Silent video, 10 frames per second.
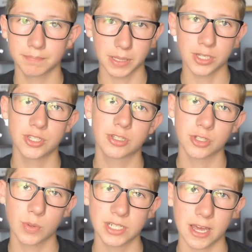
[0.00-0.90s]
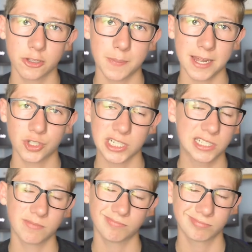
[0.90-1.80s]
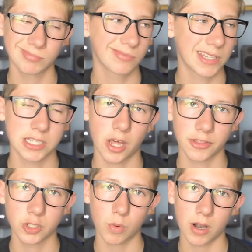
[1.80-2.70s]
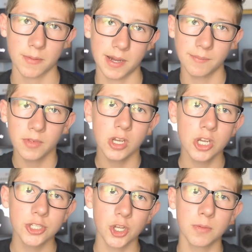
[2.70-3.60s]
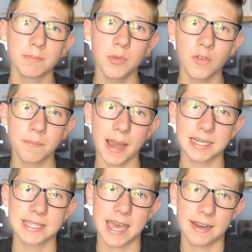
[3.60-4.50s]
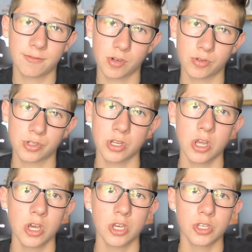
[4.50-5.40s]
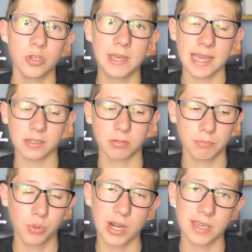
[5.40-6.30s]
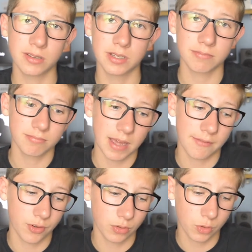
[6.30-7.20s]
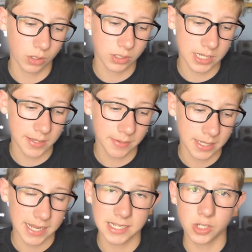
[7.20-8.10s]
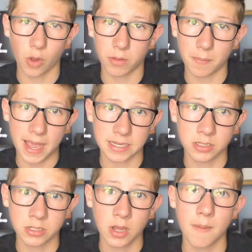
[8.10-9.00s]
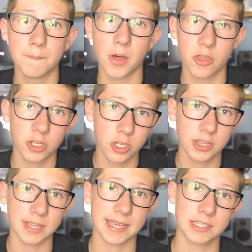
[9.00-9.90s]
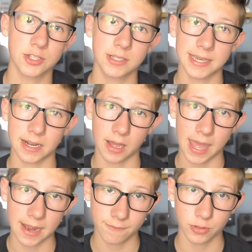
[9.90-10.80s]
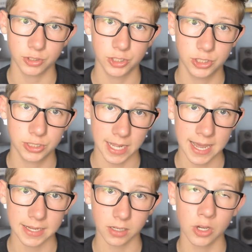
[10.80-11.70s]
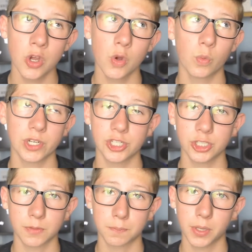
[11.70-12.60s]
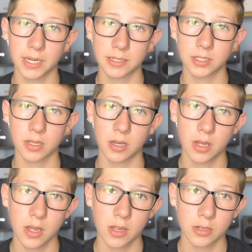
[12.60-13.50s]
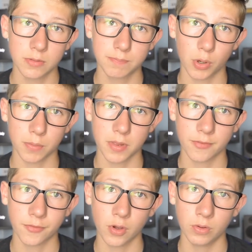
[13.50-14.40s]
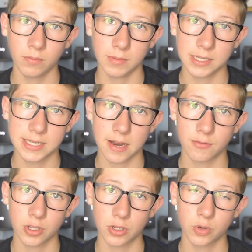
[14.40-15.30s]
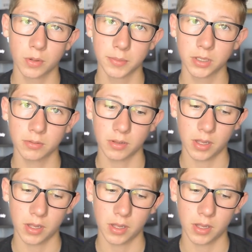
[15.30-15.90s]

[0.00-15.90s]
because you can switch out those batteries, there's nothing to worry about. So moving back to the headphones, you get some pretty good headphone quality. It's not the best, but the good thing is you can get a headphone DAC, which you just put into the bottom of the phone instead of the normal